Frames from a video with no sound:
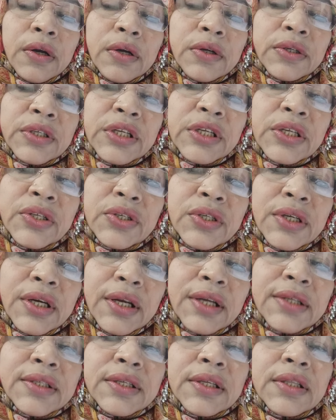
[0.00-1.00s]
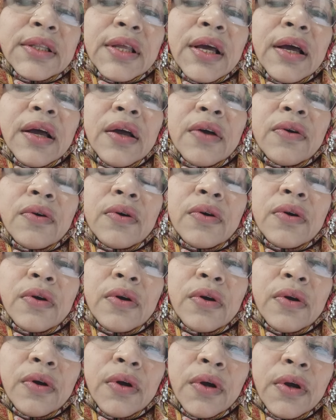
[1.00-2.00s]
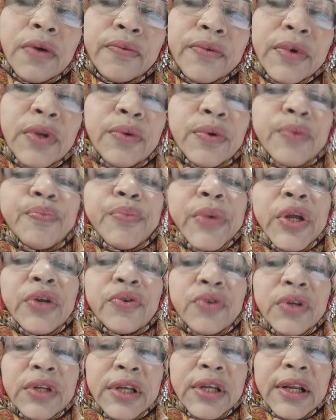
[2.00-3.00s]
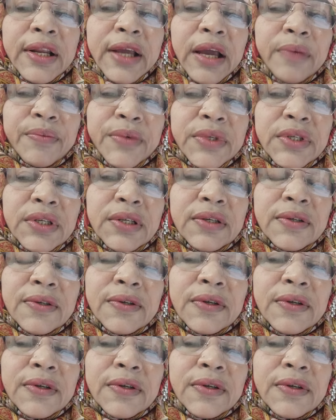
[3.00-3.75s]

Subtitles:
discharges in the peritoneal cavity,